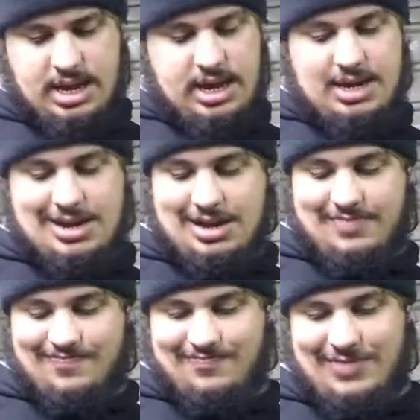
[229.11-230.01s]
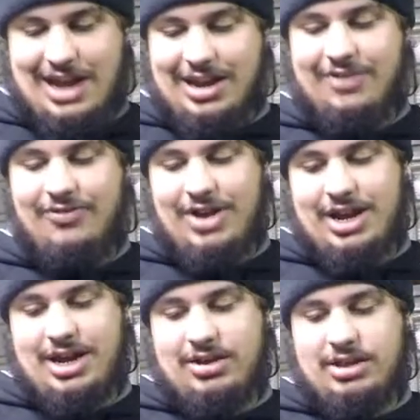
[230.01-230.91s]
I did find
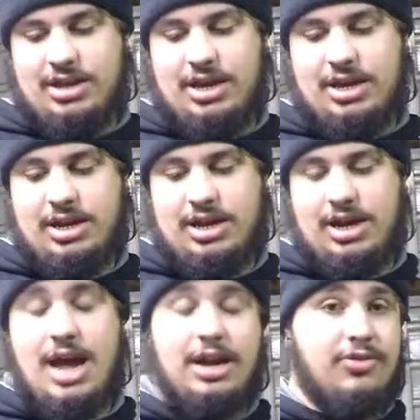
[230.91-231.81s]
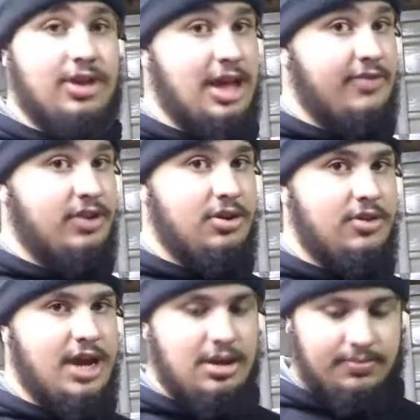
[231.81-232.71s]
out that I didn't really have to do
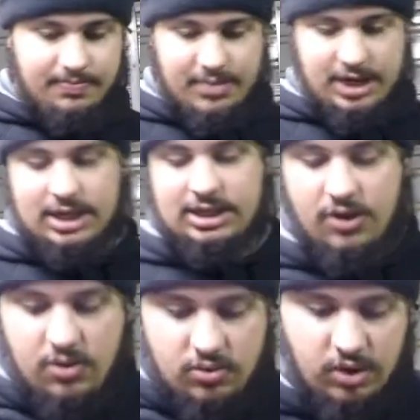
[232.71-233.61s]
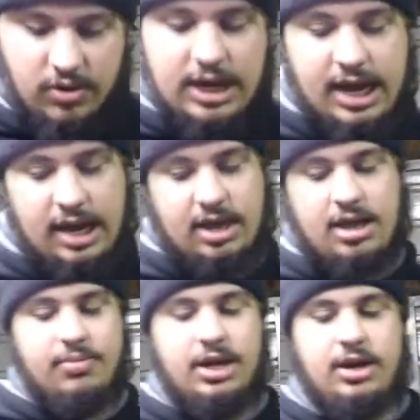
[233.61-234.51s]
that because the whole rotating
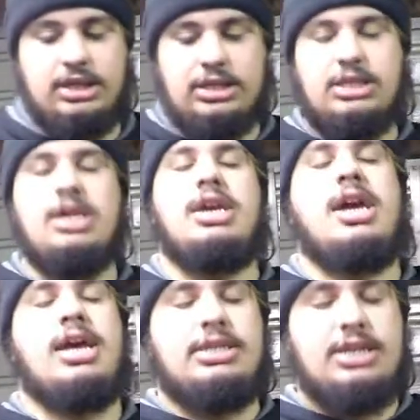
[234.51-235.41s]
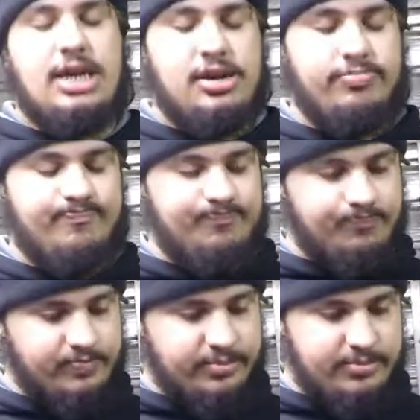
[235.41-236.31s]
assembly on this thing has
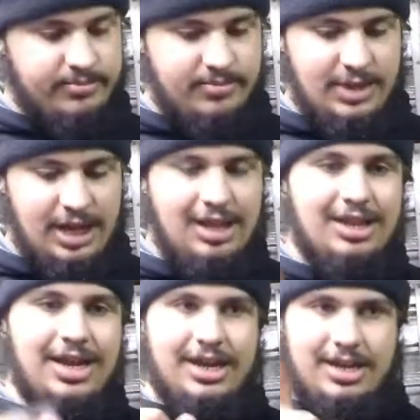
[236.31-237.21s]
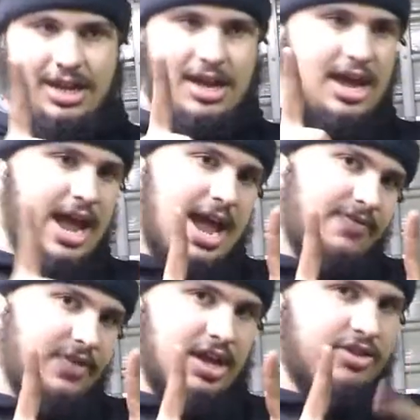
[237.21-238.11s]
like a 1/2
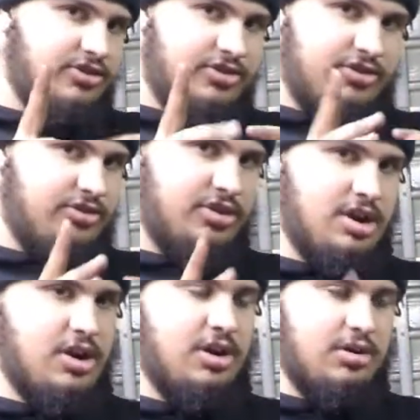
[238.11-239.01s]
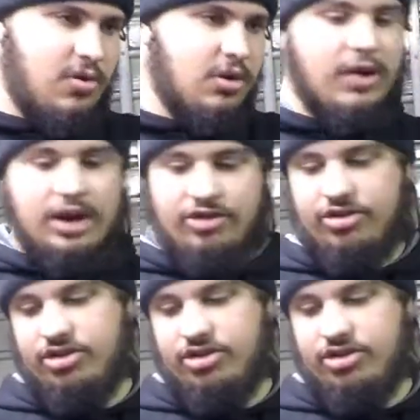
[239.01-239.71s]
inch or 1/4 inch